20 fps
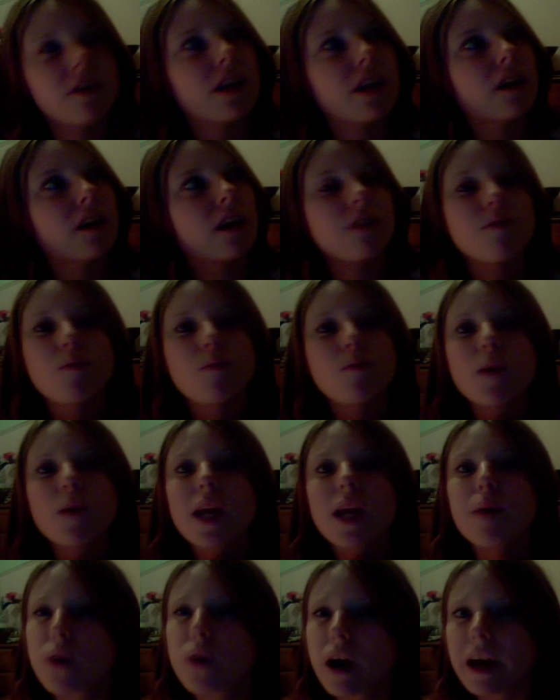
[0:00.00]
even when
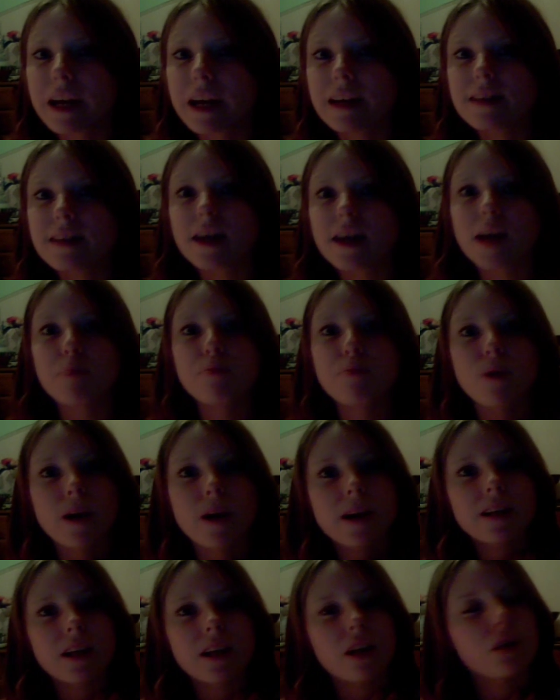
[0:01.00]
I prayed
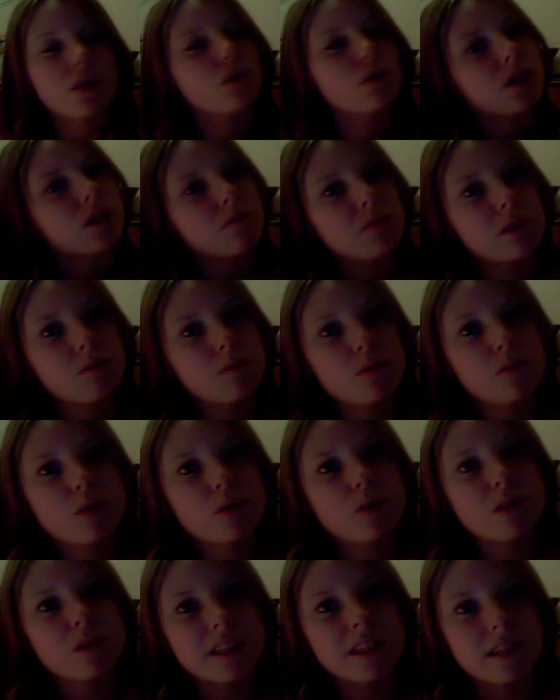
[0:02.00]
and I knew somebody
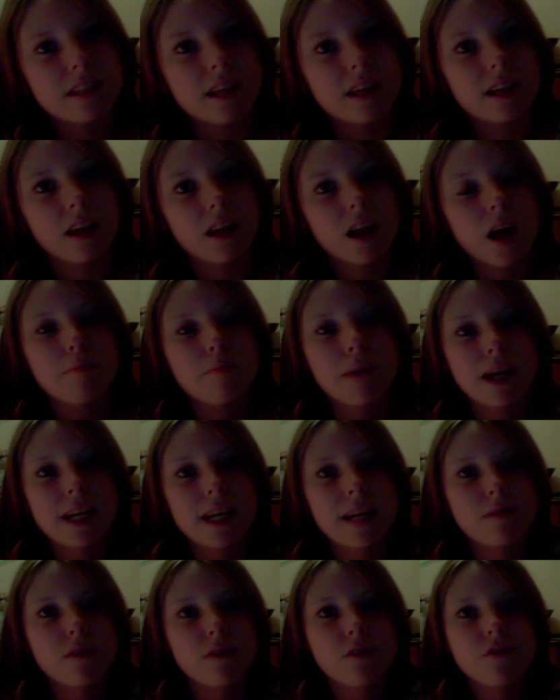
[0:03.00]
was listening, but I
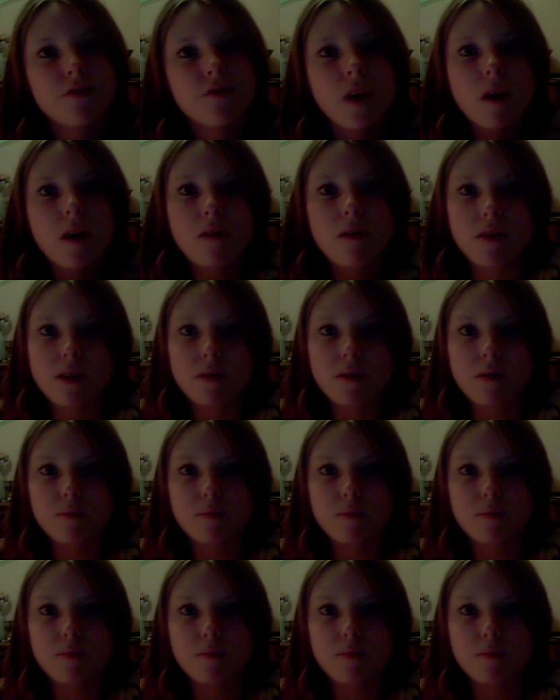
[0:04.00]
never felt them